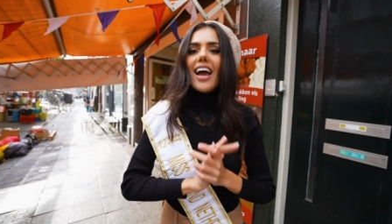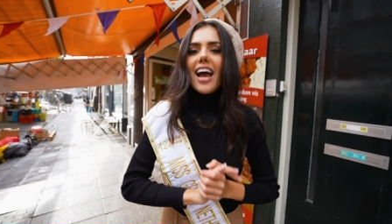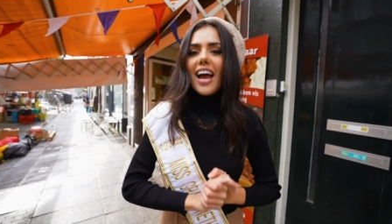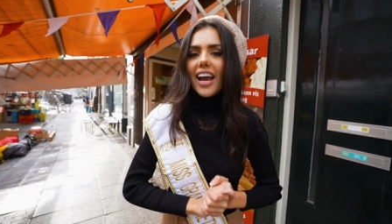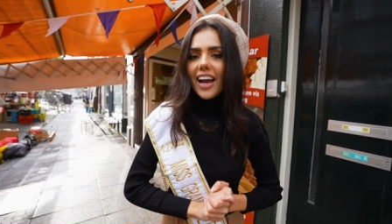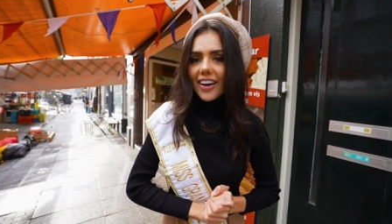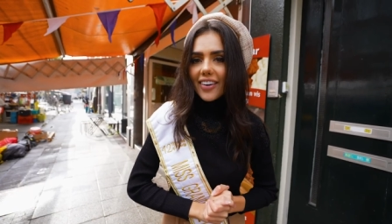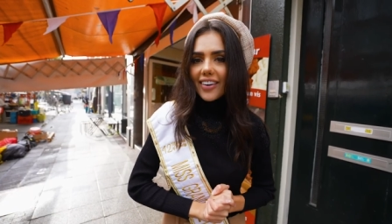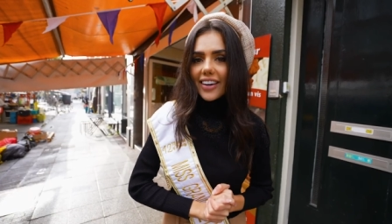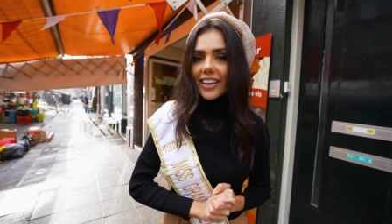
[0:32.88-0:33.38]

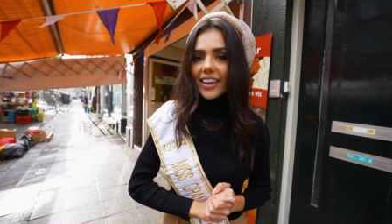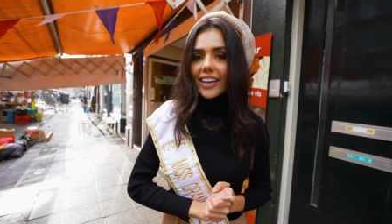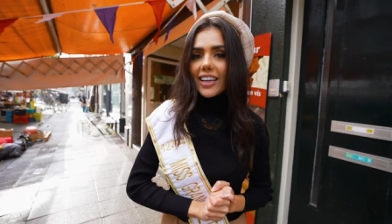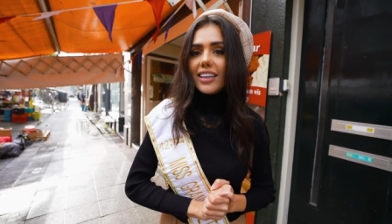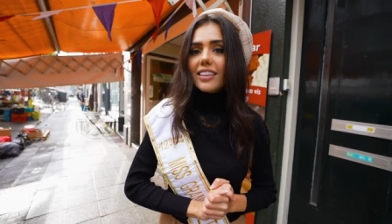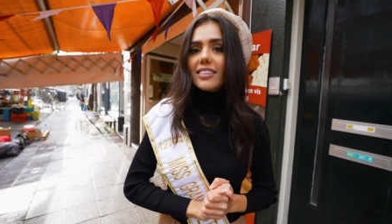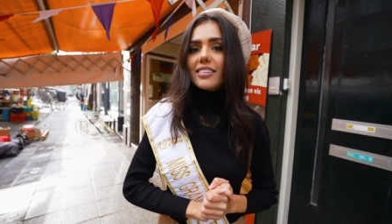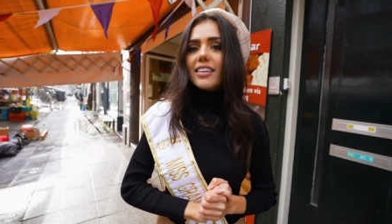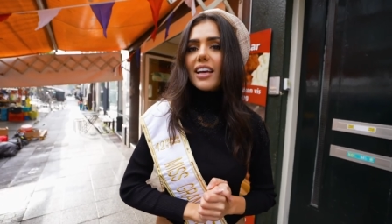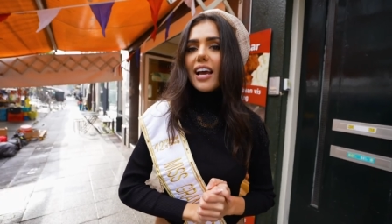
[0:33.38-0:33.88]
Herring
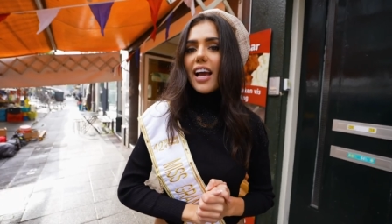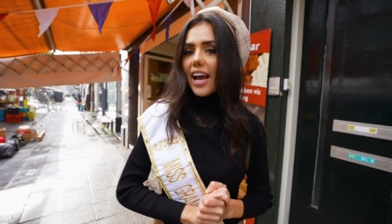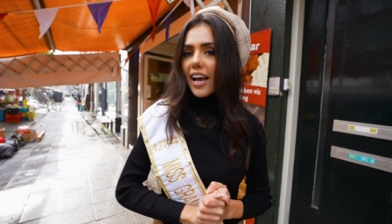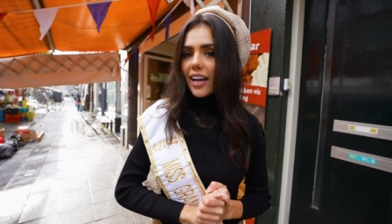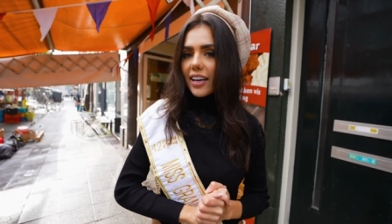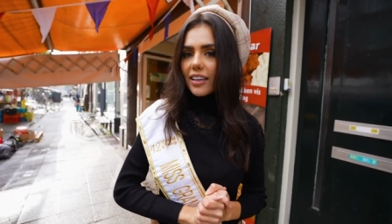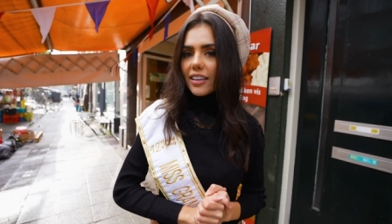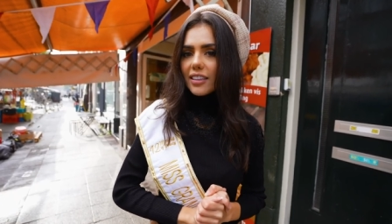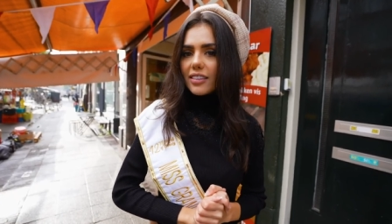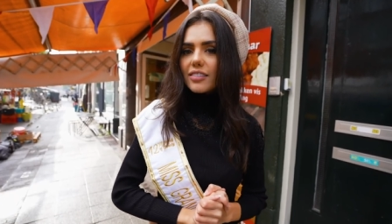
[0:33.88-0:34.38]
is a
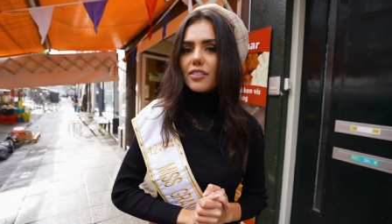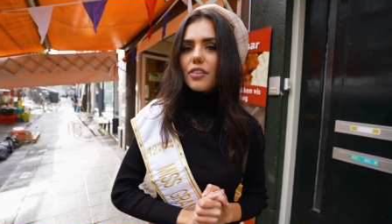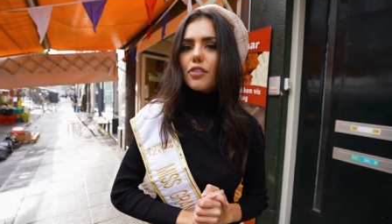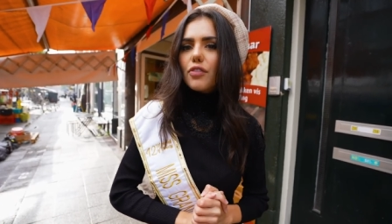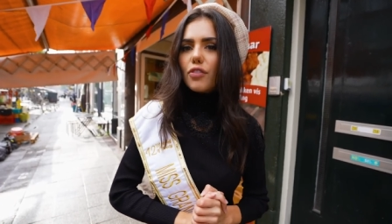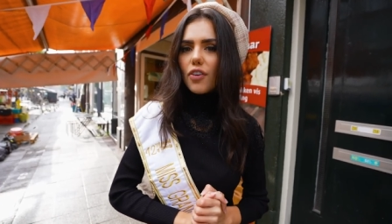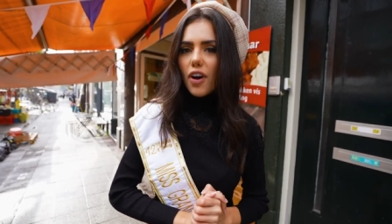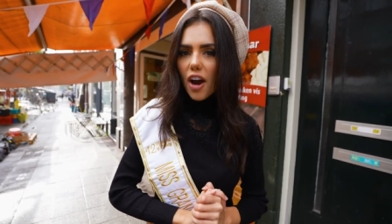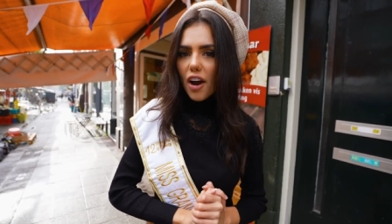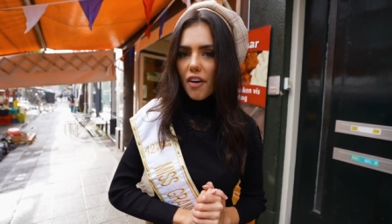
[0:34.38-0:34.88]
headless
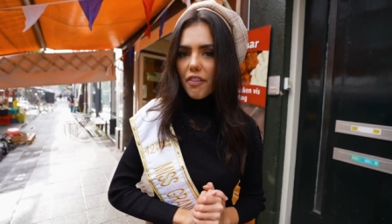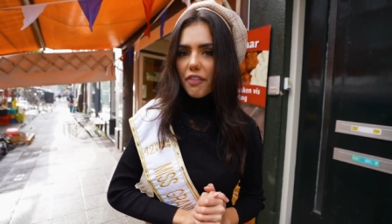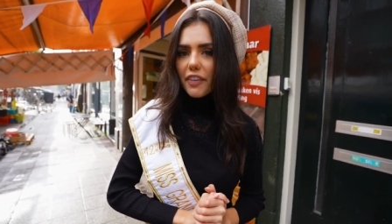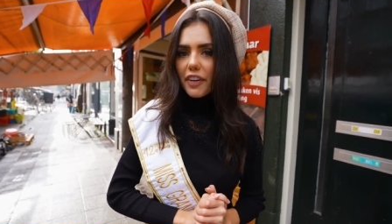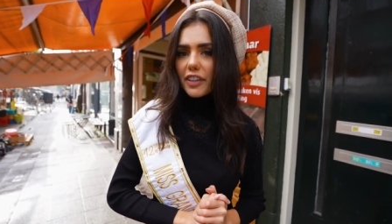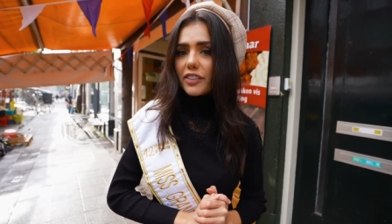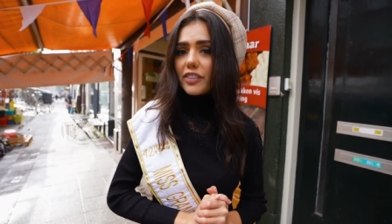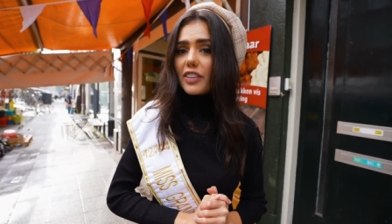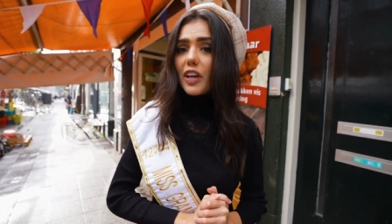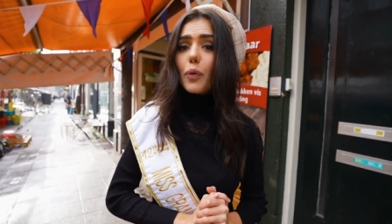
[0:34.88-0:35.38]
raw
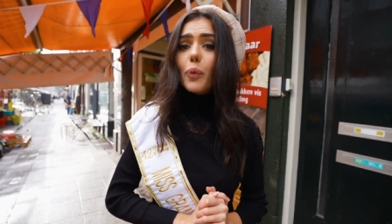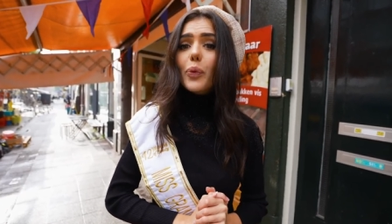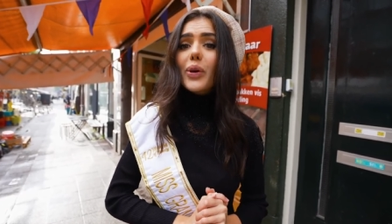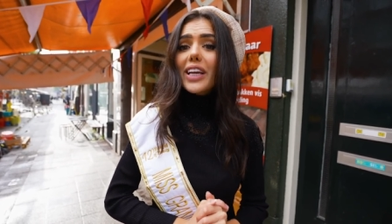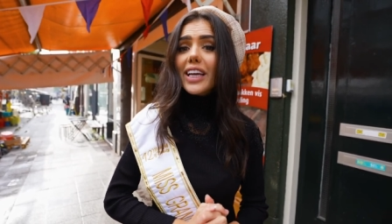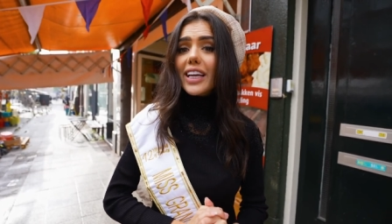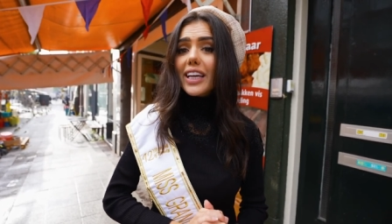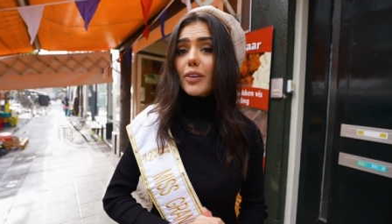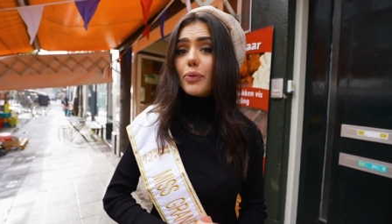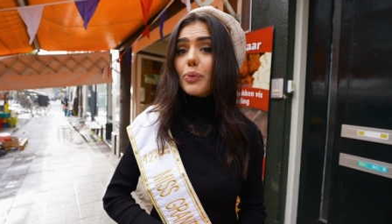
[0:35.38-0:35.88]
fish that
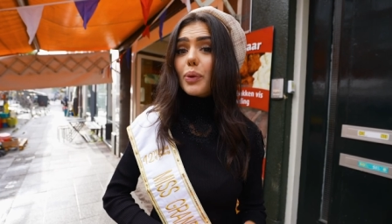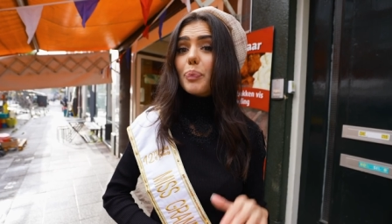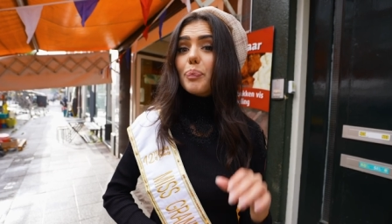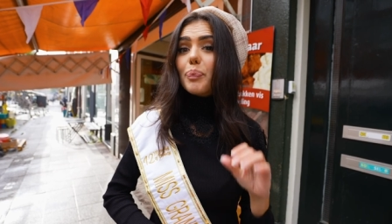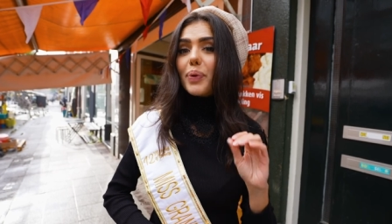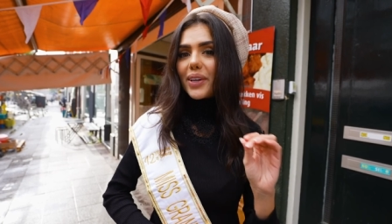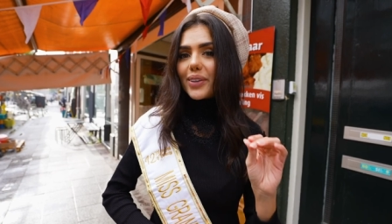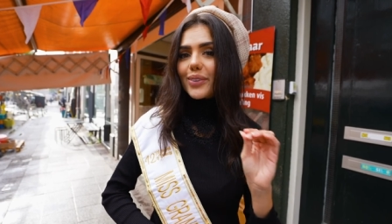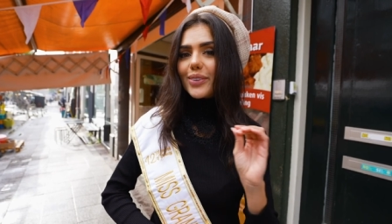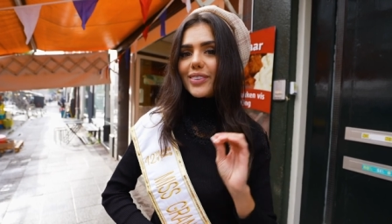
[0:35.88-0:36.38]
we eat with
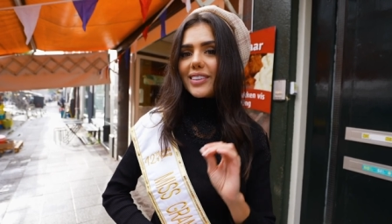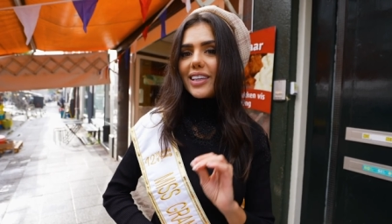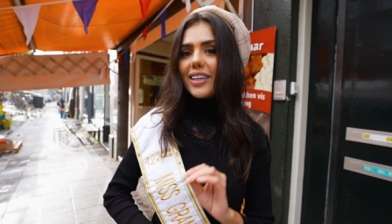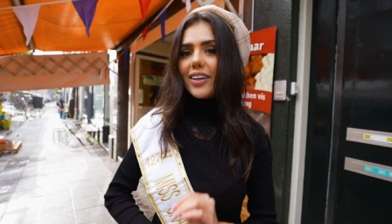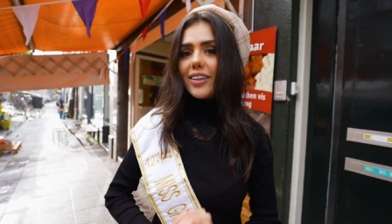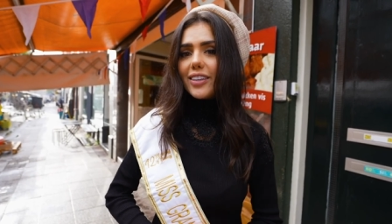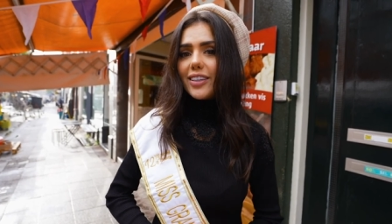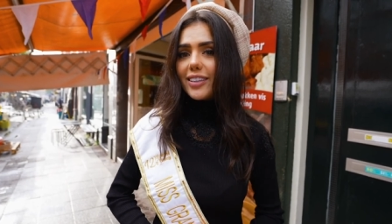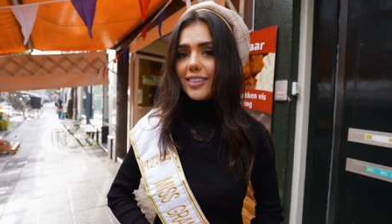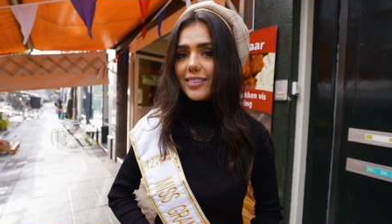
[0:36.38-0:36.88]
pickles and
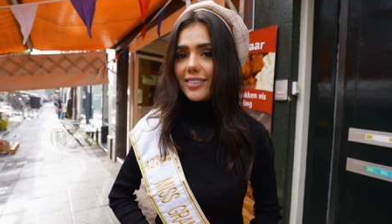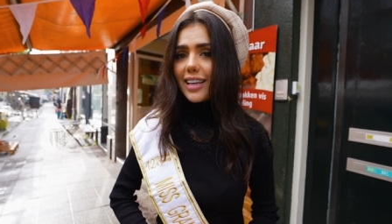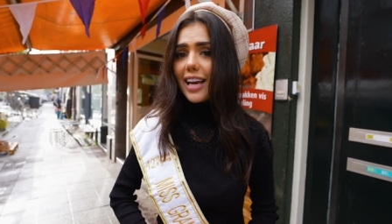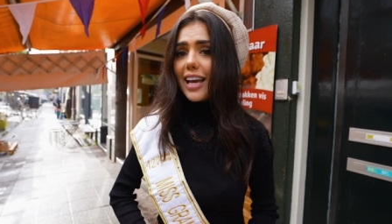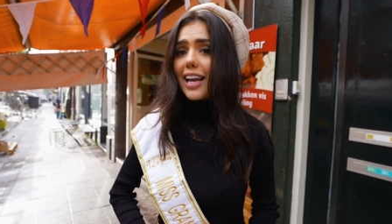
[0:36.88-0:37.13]
onions,